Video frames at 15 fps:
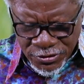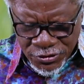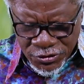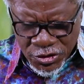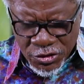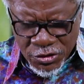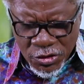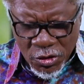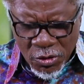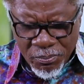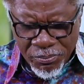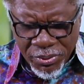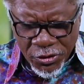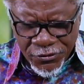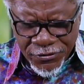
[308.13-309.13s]
You know
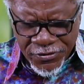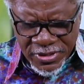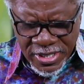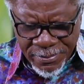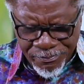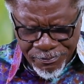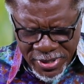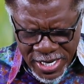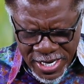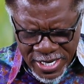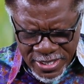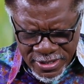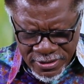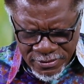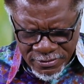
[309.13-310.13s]
both the
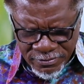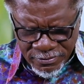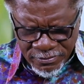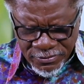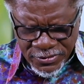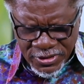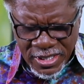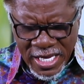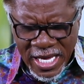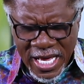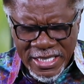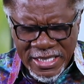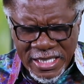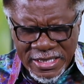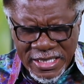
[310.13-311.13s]
pain
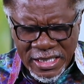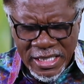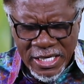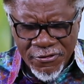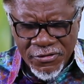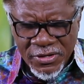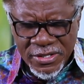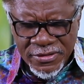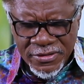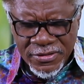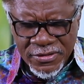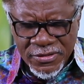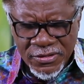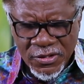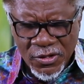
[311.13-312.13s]
and the
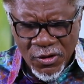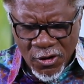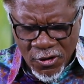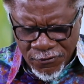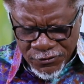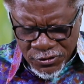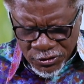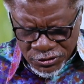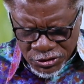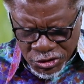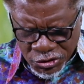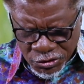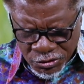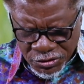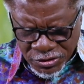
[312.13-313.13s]
deliverance of your
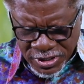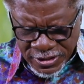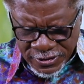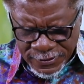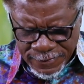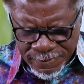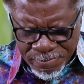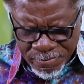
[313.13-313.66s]
children.